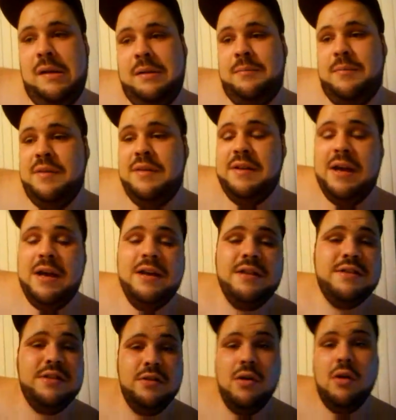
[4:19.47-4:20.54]
but the diet is
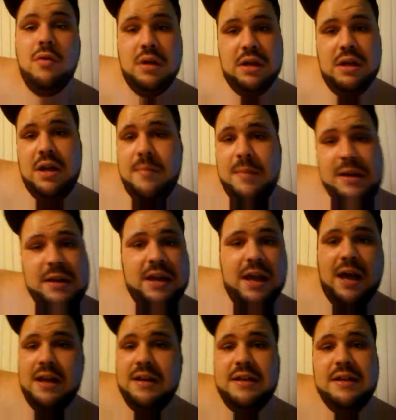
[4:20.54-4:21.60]
still going good. I mean,
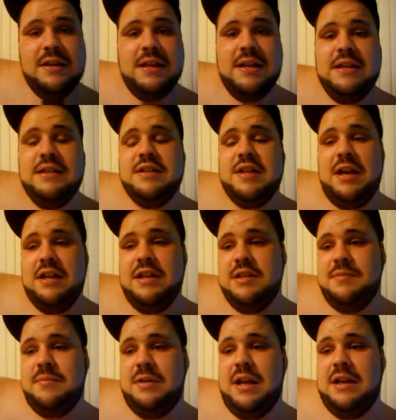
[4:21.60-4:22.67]
yeah, I did eat Chinese,
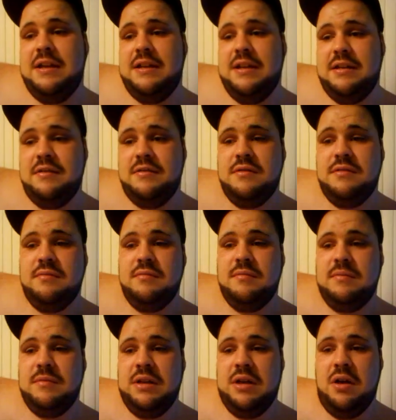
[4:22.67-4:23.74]
but I didn't,
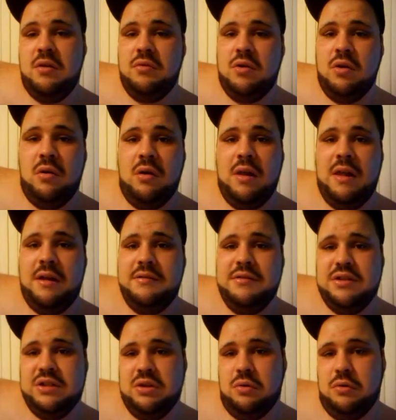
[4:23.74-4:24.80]
you know, go all out and
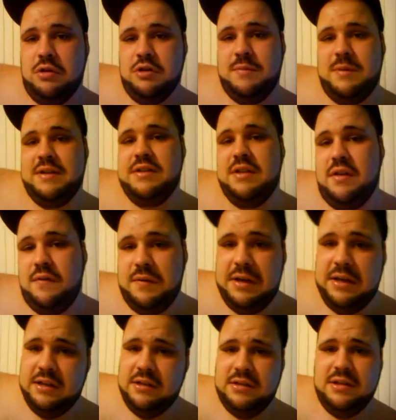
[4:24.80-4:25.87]
just gorge myself and
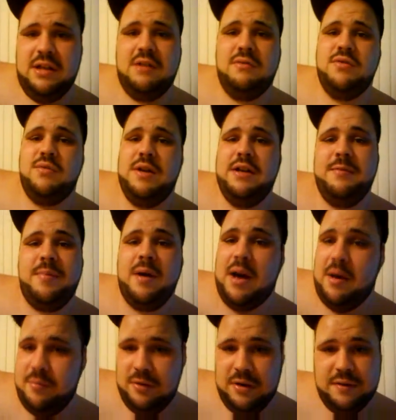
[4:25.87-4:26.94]
eat until I was ready to
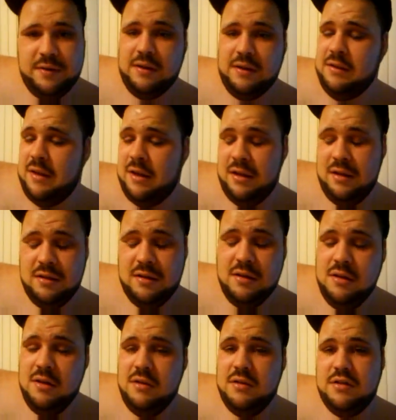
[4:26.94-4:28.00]
pop or anything like that.
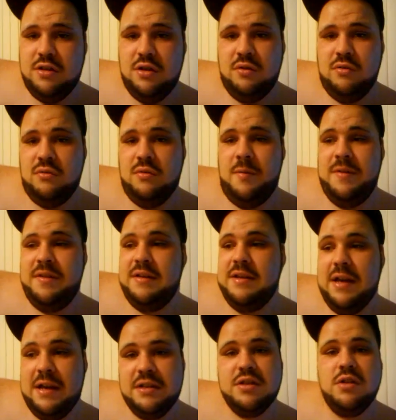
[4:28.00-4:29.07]
So, I mean, the
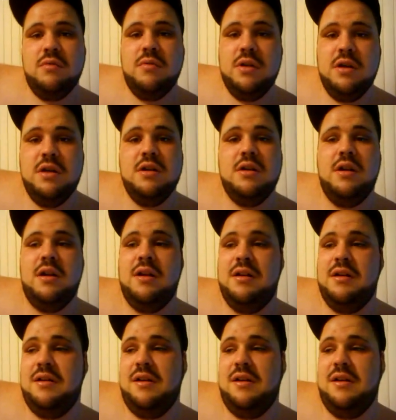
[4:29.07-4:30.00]
diet's going good. Uh,